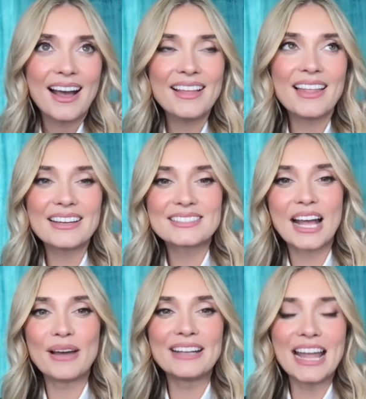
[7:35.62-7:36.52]
I liked
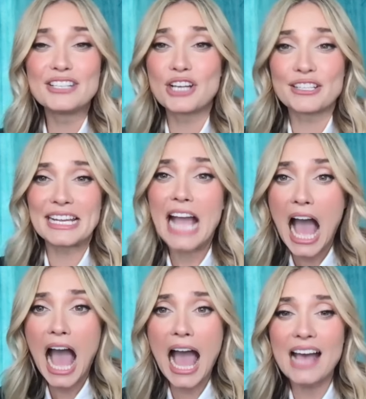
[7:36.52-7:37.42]
that one. And Jerry's like,
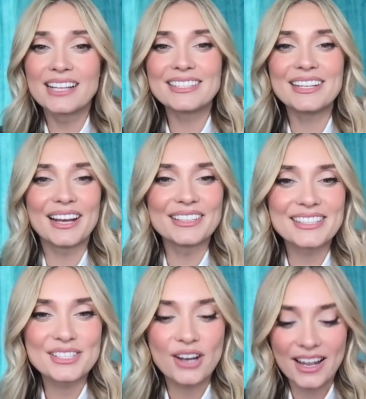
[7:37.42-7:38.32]
ah, you know,
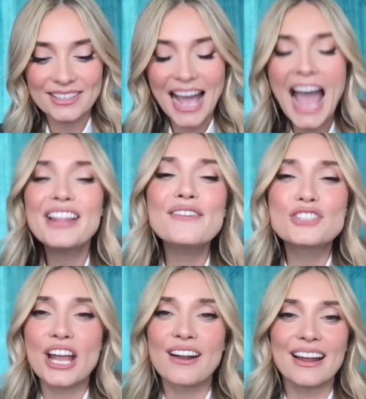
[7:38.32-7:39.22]
that's great. I
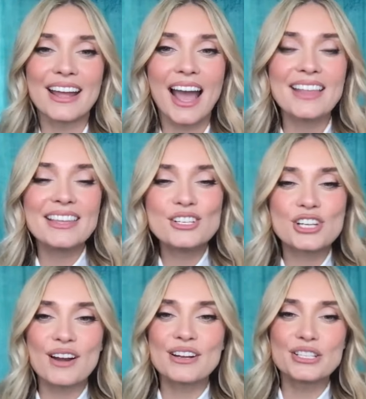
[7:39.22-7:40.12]
love Jerry. I think
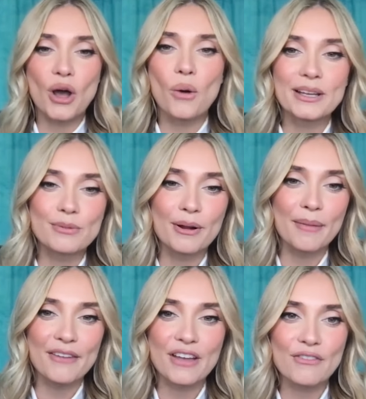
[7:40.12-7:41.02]
Jerry is always one of
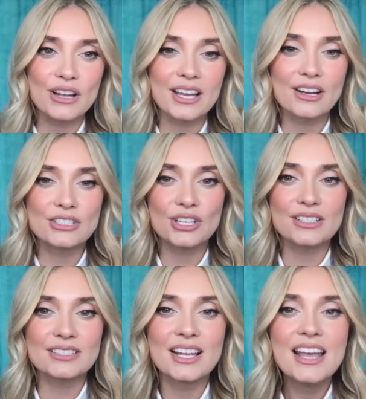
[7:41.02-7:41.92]
my favorite
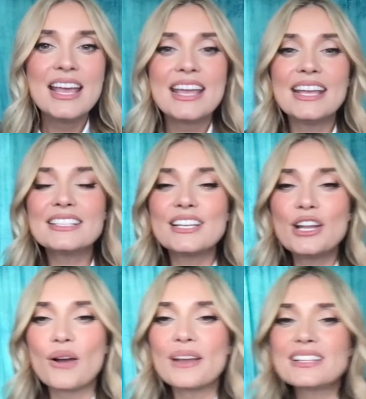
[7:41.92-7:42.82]
characters he's
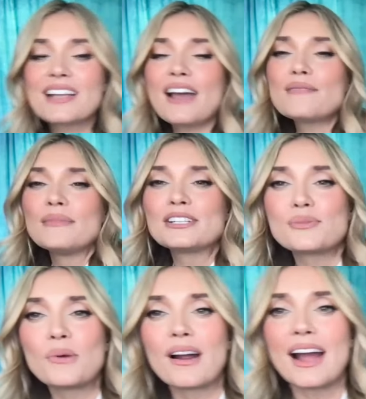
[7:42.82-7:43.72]
you know he's gotten
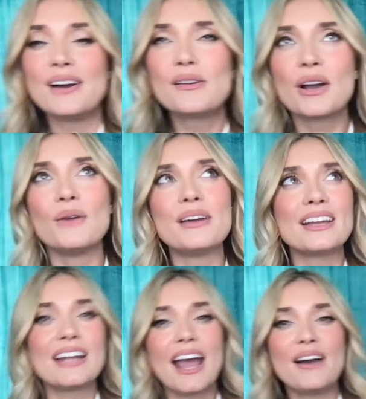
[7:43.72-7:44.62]
much more
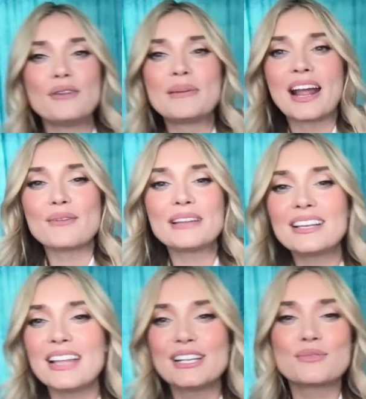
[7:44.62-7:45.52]
outgoing now but i
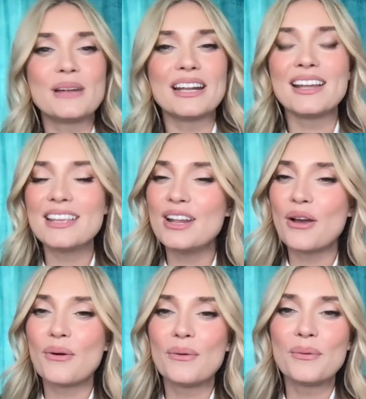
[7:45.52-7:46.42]
really liked when you
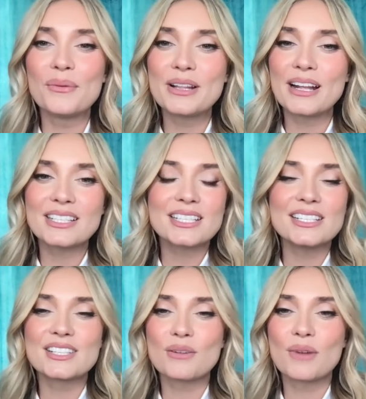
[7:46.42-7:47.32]
know that
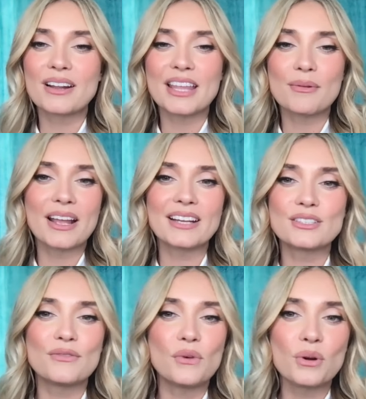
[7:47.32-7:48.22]
season where they were
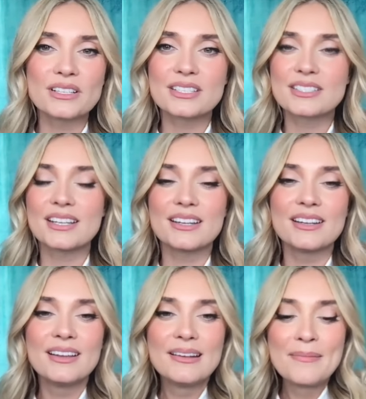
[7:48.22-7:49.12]
getting divorced
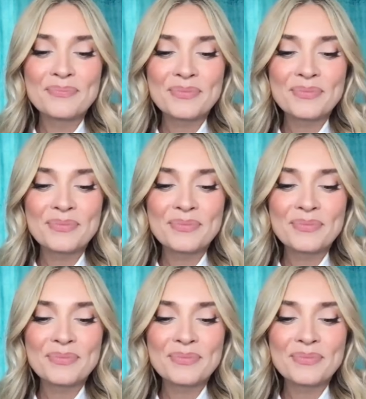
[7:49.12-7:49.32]
and